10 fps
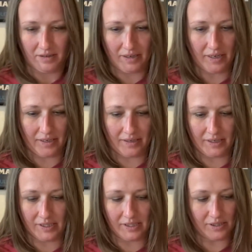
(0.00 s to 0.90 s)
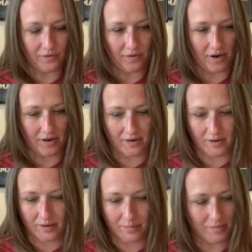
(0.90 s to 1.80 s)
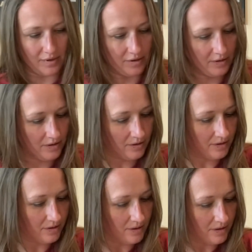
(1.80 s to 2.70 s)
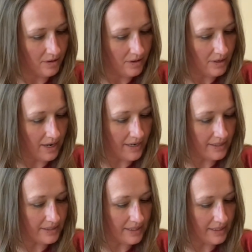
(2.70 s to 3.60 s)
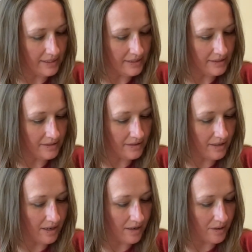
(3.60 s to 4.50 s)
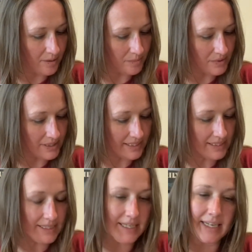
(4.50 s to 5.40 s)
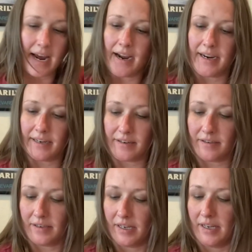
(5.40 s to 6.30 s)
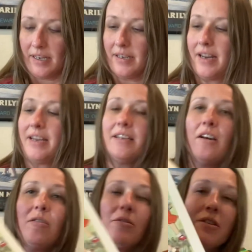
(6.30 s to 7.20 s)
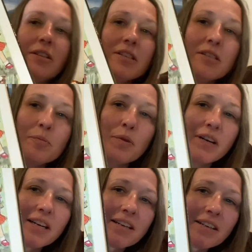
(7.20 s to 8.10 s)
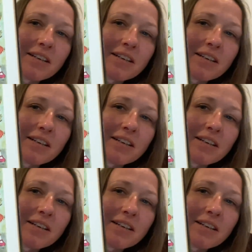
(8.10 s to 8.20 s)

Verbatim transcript: And this is from 1969. Um, Nine, oh, look at the spring.